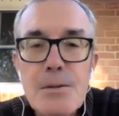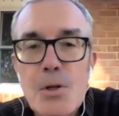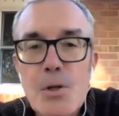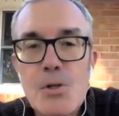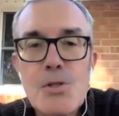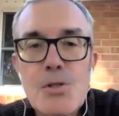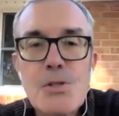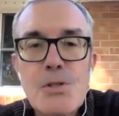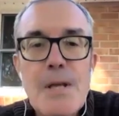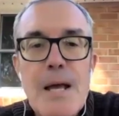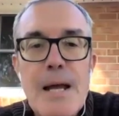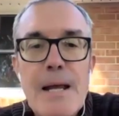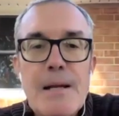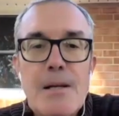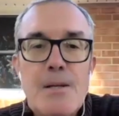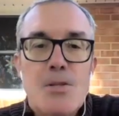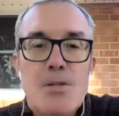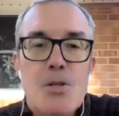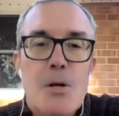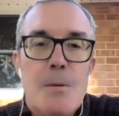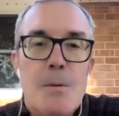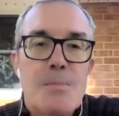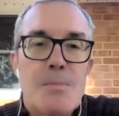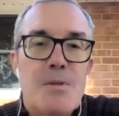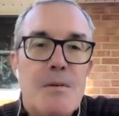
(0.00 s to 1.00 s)
looks like in
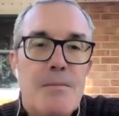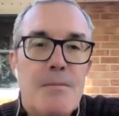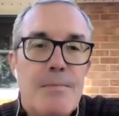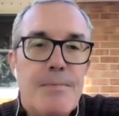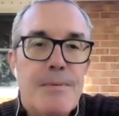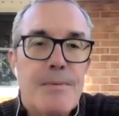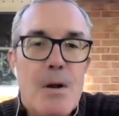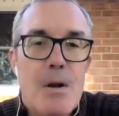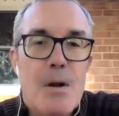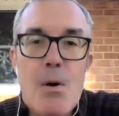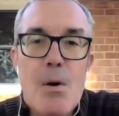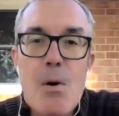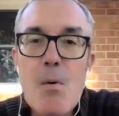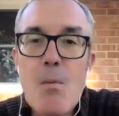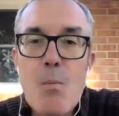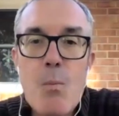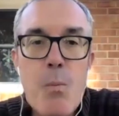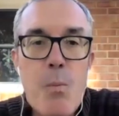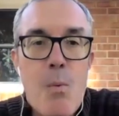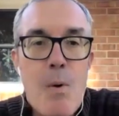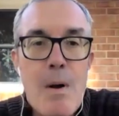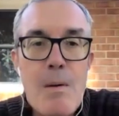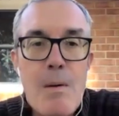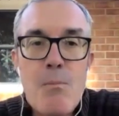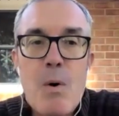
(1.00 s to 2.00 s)
terms of, you know,
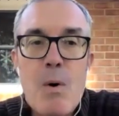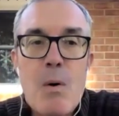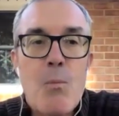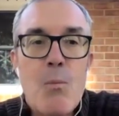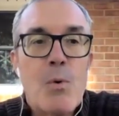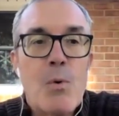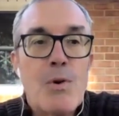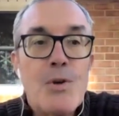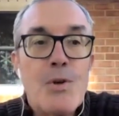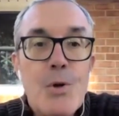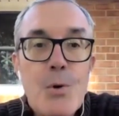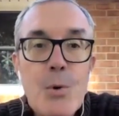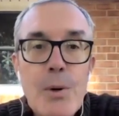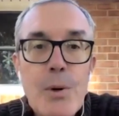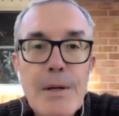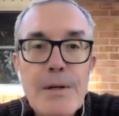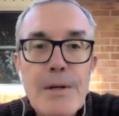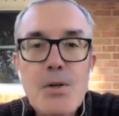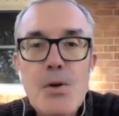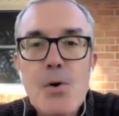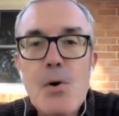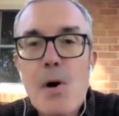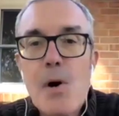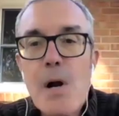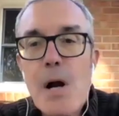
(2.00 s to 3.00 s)
what, what we're
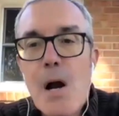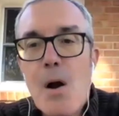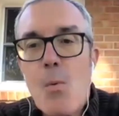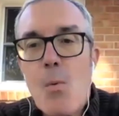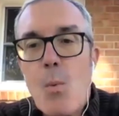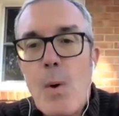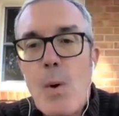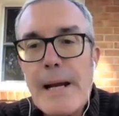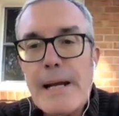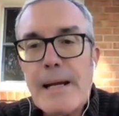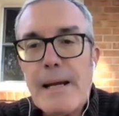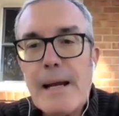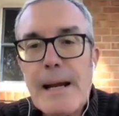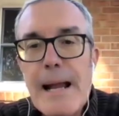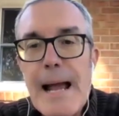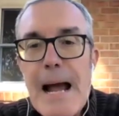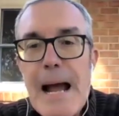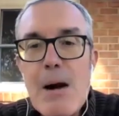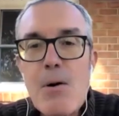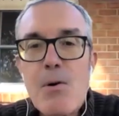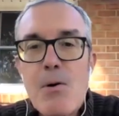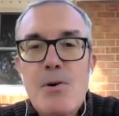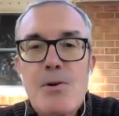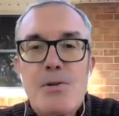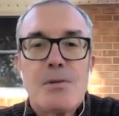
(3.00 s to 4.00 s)
doing during our waking
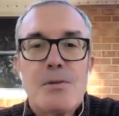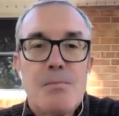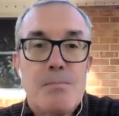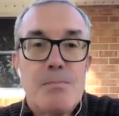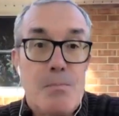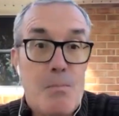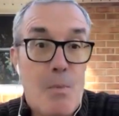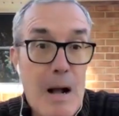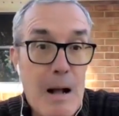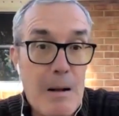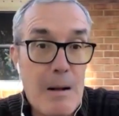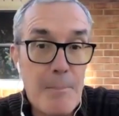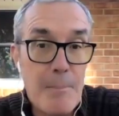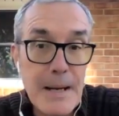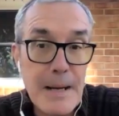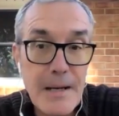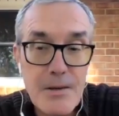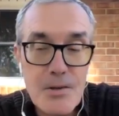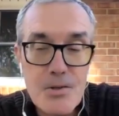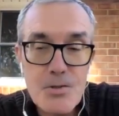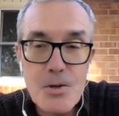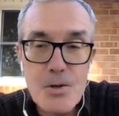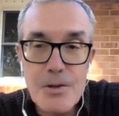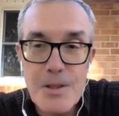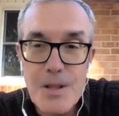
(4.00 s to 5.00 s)
hours while
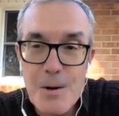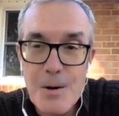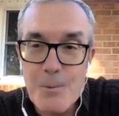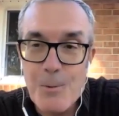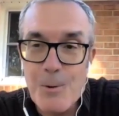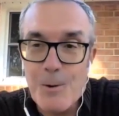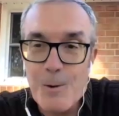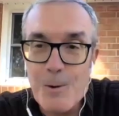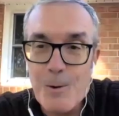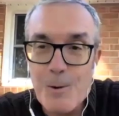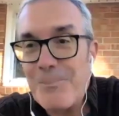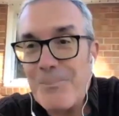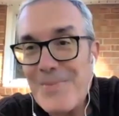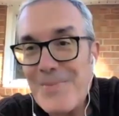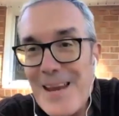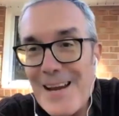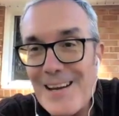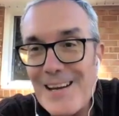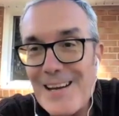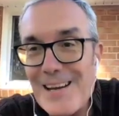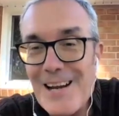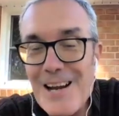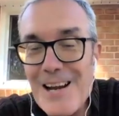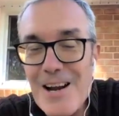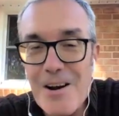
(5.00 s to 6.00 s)
making sure that we're
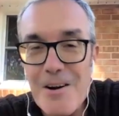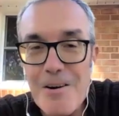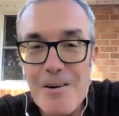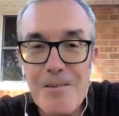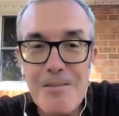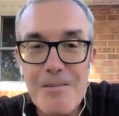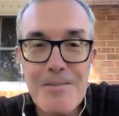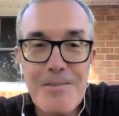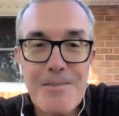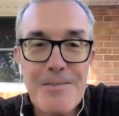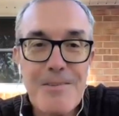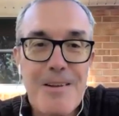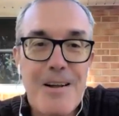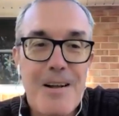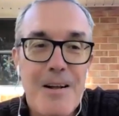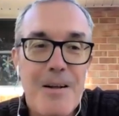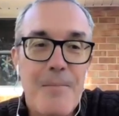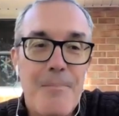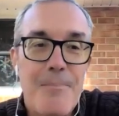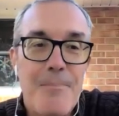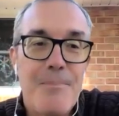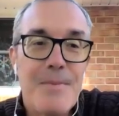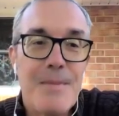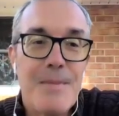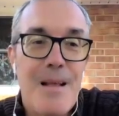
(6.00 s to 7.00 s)
taking care of
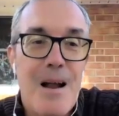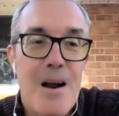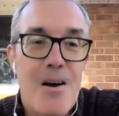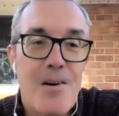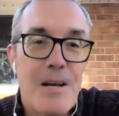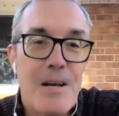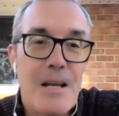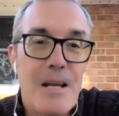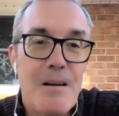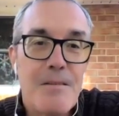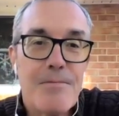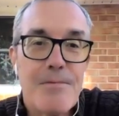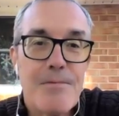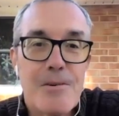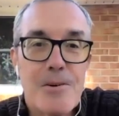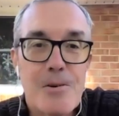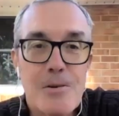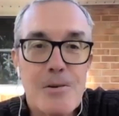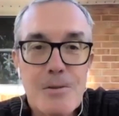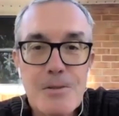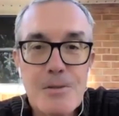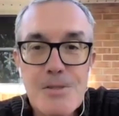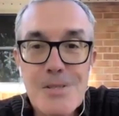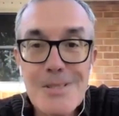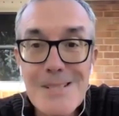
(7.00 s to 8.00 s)
um, our need
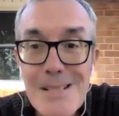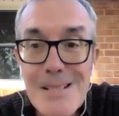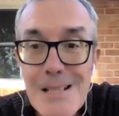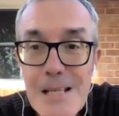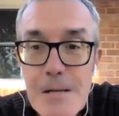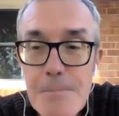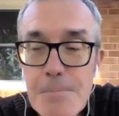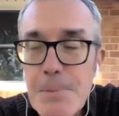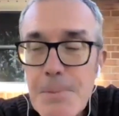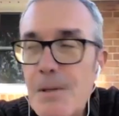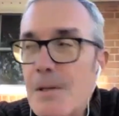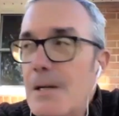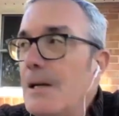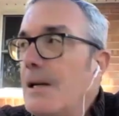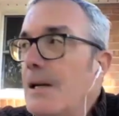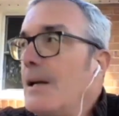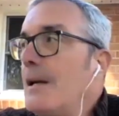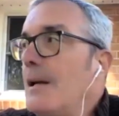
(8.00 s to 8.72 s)
for sleep.